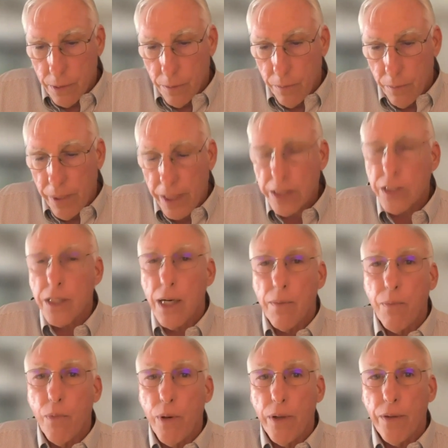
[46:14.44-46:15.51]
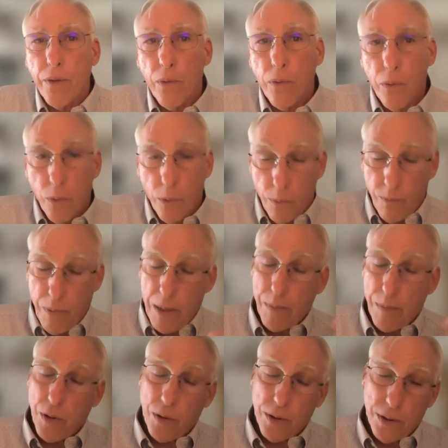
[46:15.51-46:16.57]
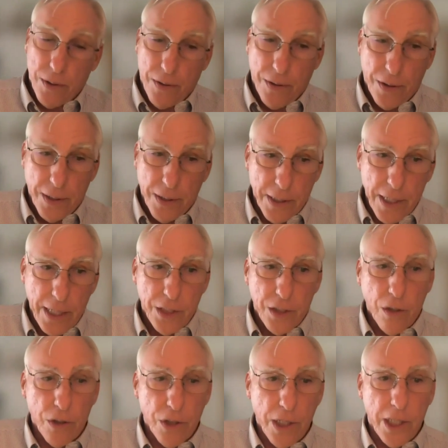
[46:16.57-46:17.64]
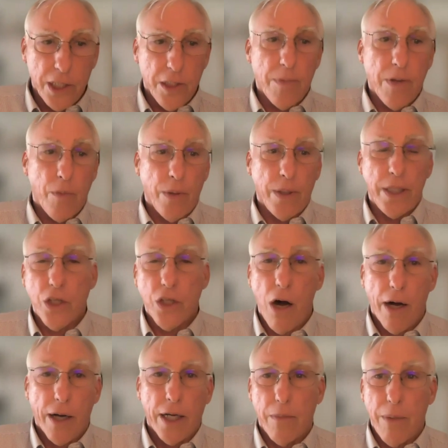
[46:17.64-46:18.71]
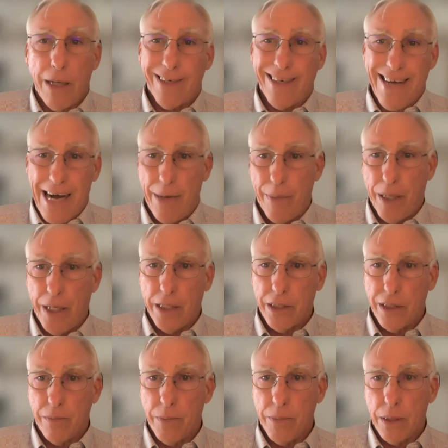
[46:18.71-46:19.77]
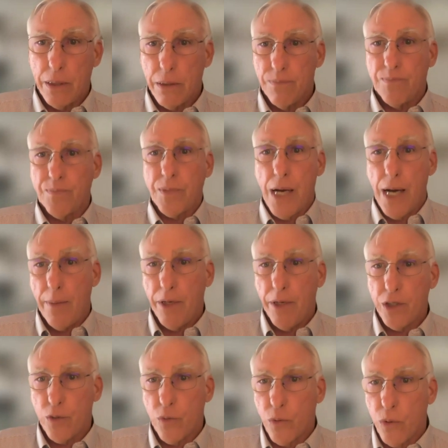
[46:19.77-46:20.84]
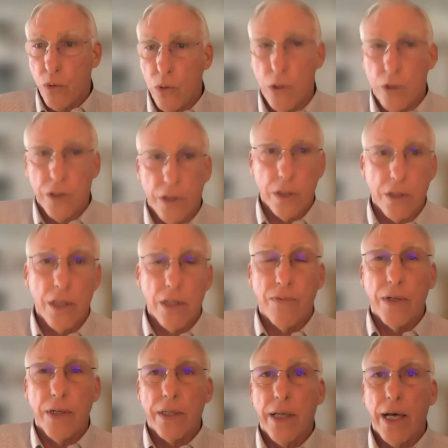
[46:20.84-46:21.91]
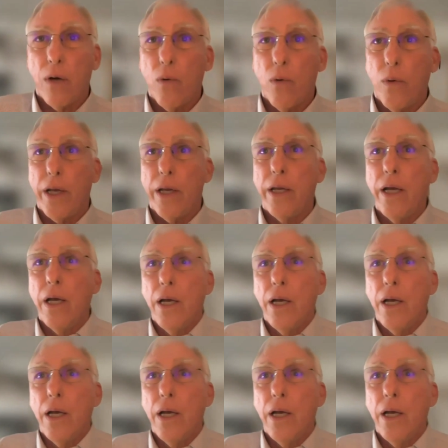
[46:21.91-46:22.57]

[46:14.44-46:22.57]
mixed up with, people say socialism, they're really talking about communism and communist rules and stuff like that. When